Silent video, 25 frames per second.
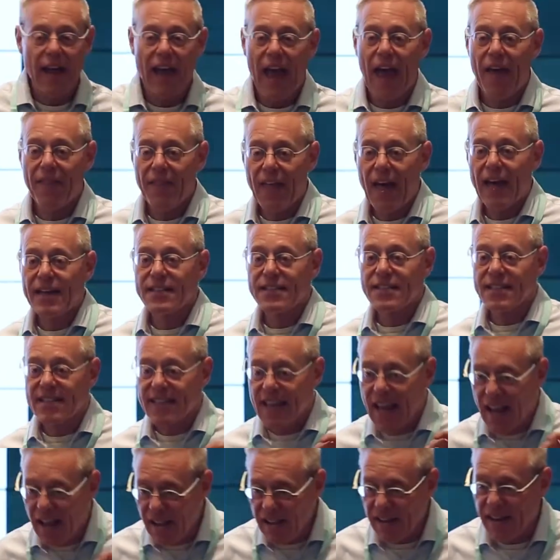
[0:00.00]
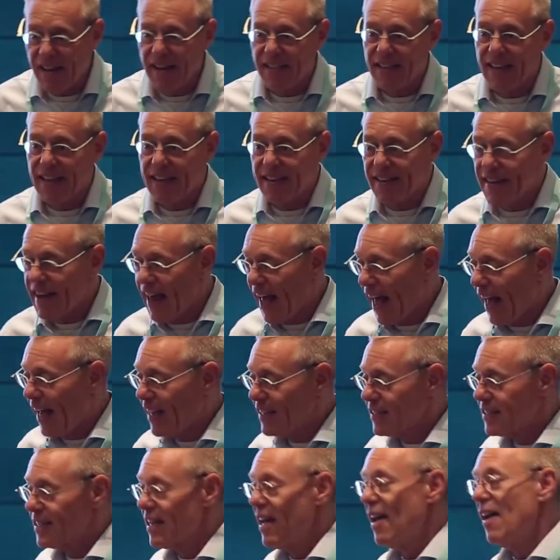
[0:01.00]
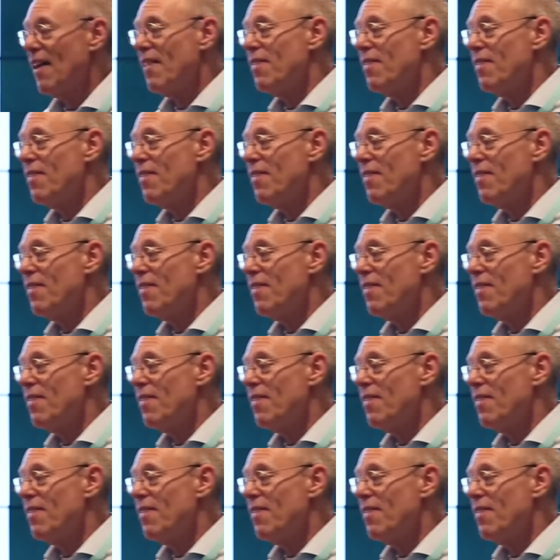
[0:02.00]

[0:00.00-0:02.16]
And that is calculated as